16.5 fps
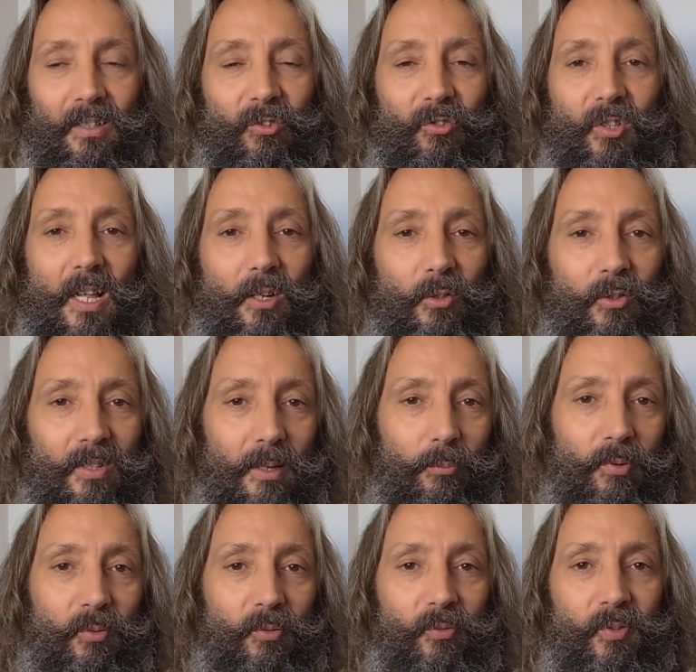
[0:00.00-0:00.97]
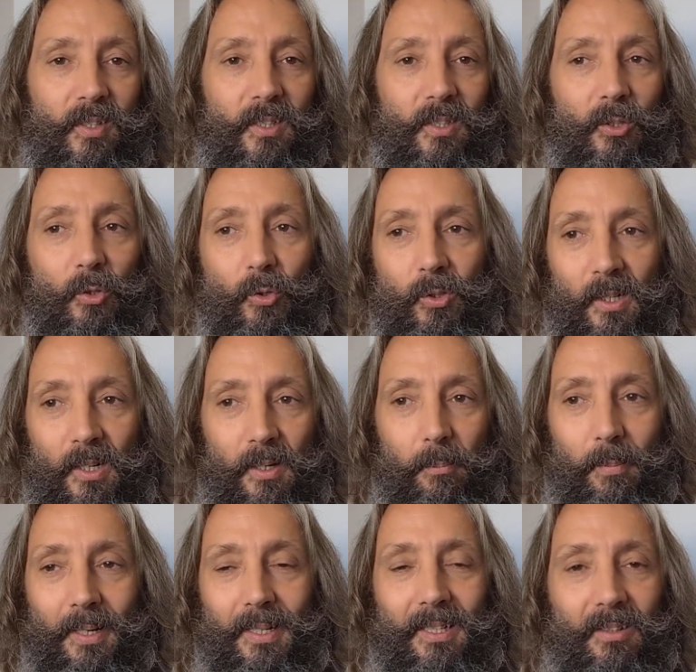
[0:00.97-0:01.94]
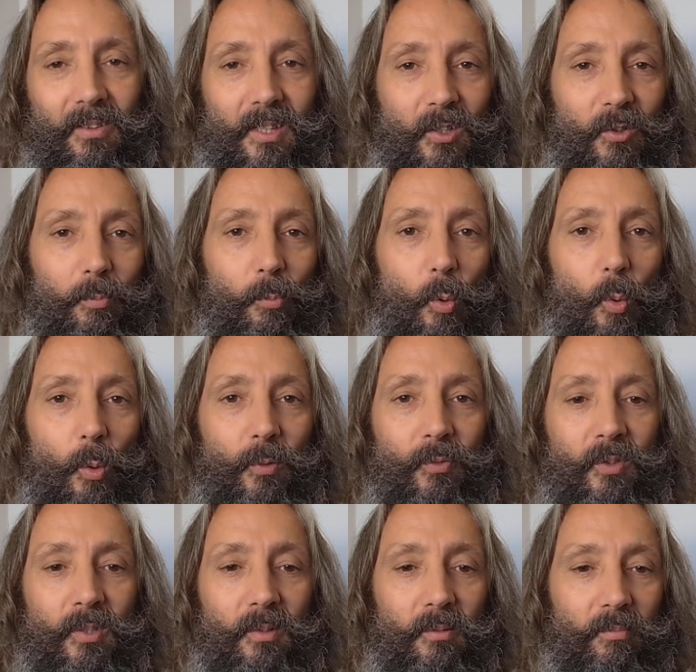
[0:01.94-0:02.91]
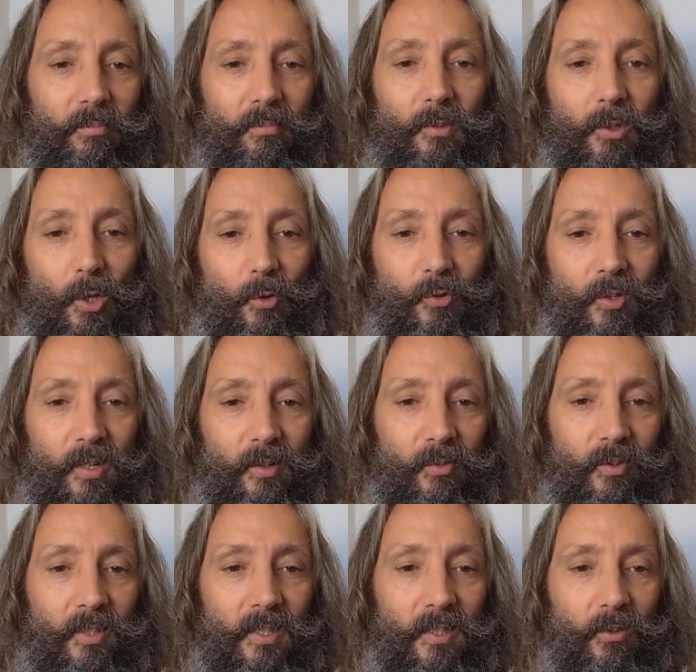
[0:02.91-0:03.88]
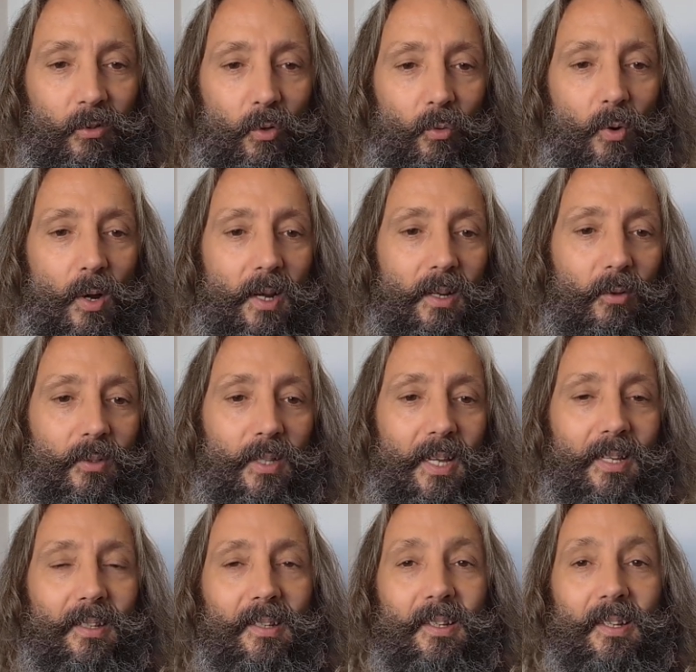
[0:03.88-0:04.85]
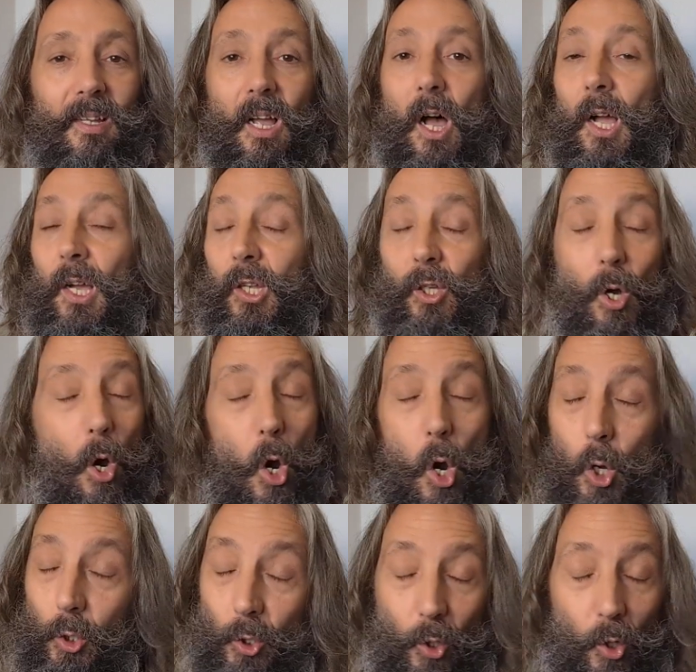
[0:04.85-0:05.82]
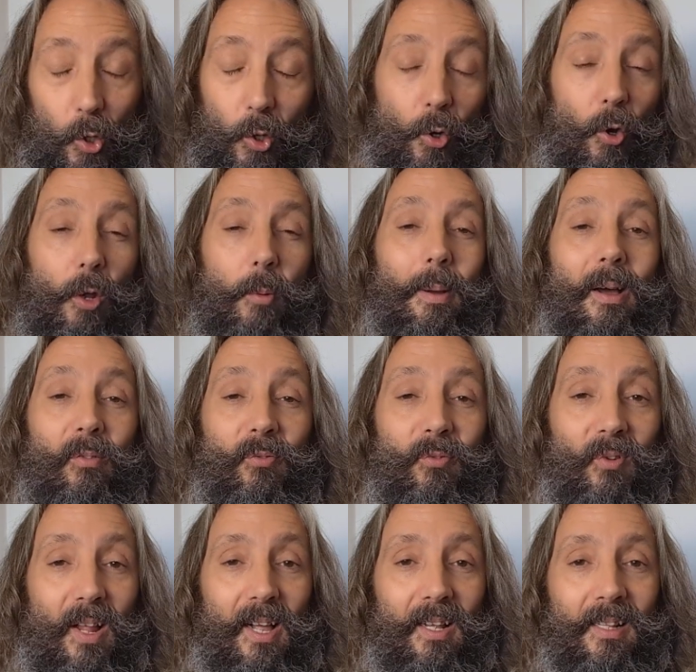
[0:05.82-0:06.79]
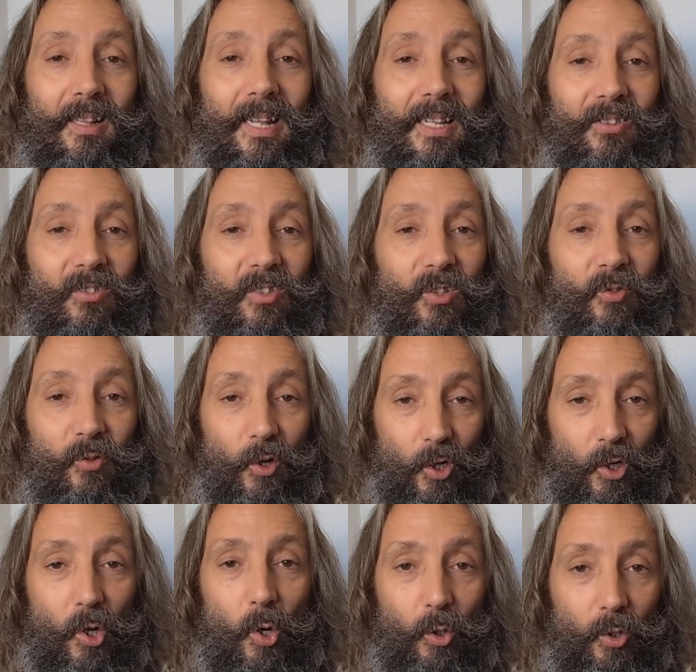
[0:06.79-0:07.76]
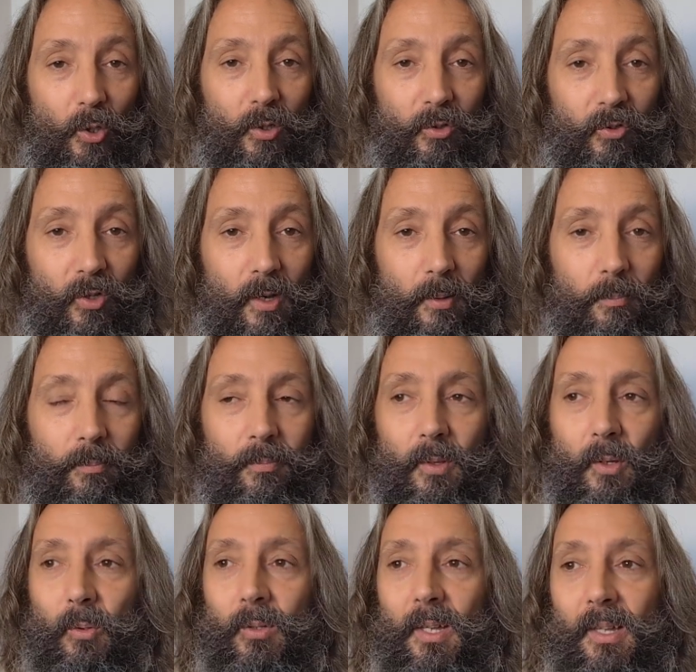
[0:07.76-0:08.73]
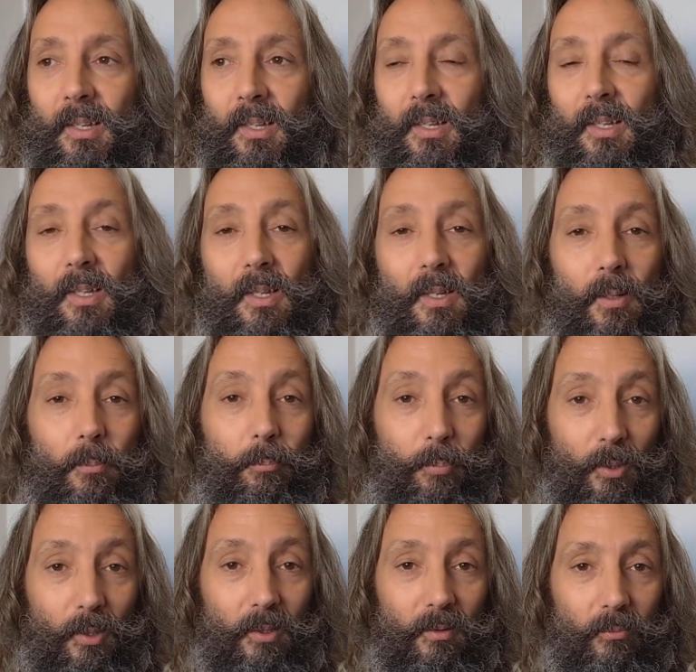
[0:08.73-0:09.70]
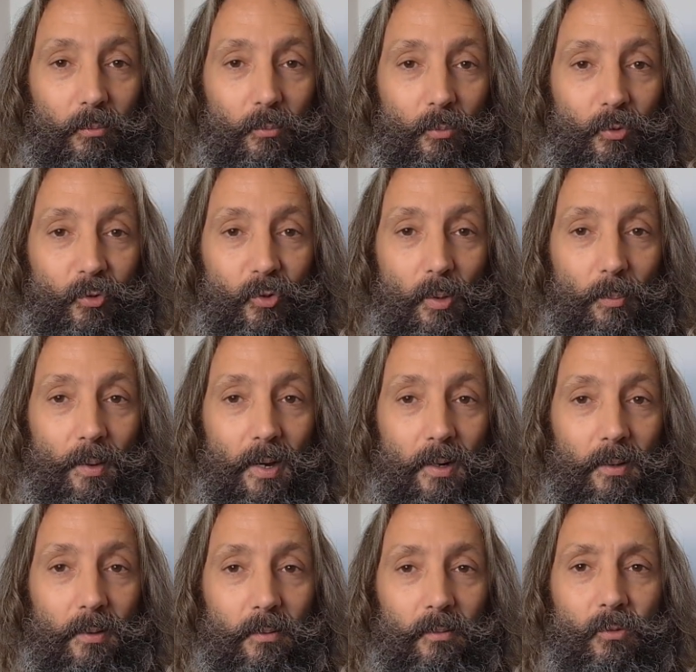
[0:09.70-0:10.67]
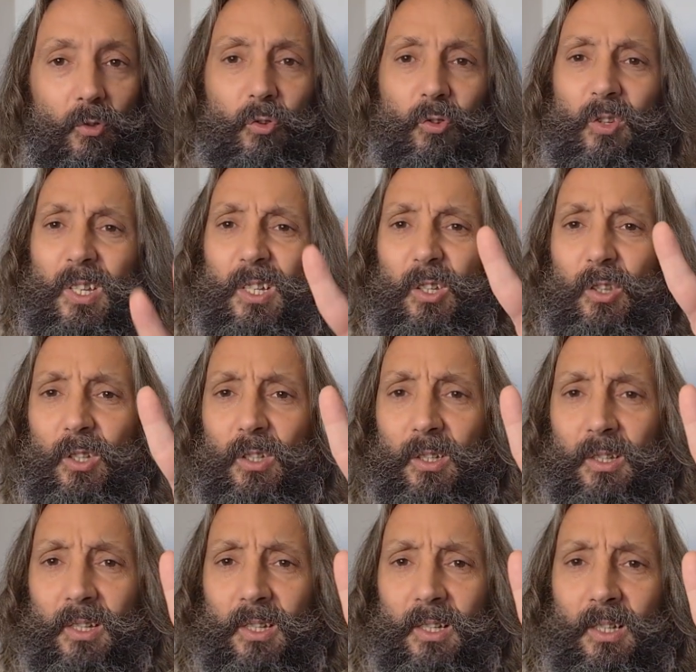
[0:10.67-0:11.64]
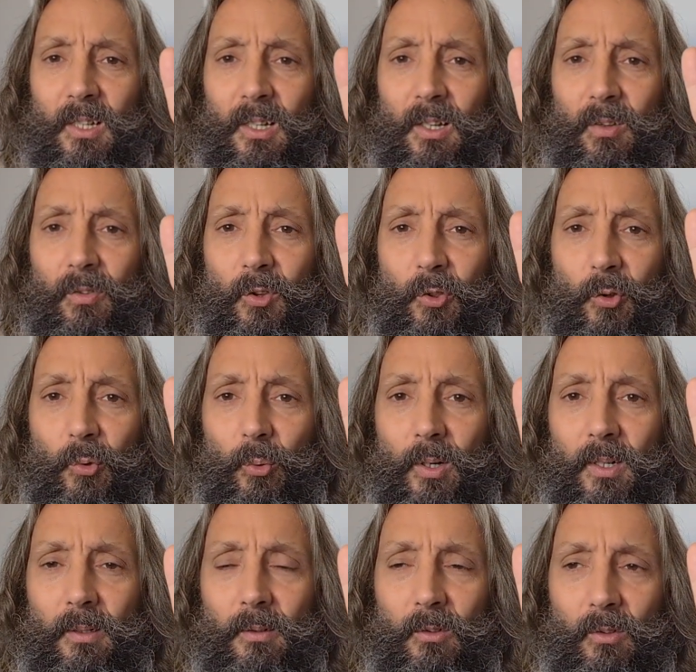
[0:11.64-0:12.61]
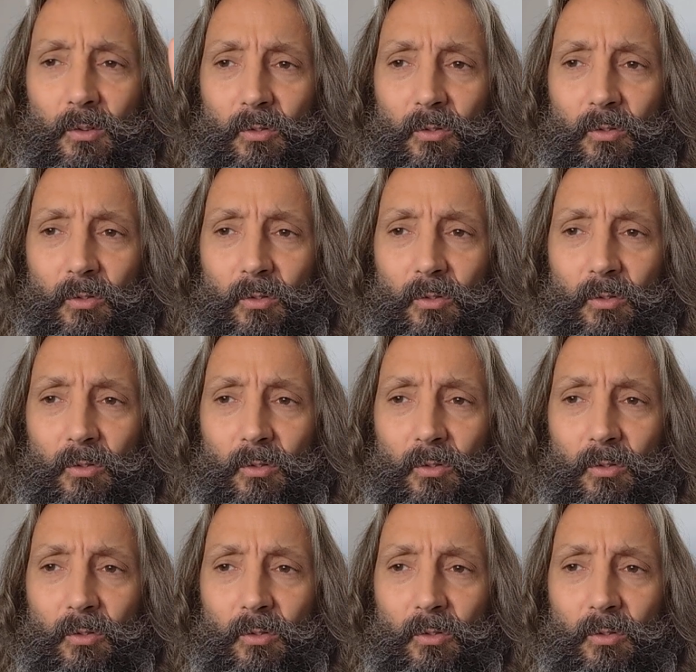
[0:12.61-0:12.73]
Shallow depth of field, making things morphed. Lots of different things. Right, okay. I could go on and on and on about flat lenses for a long, long time. Okay, but we'll stop there. Just think of the three.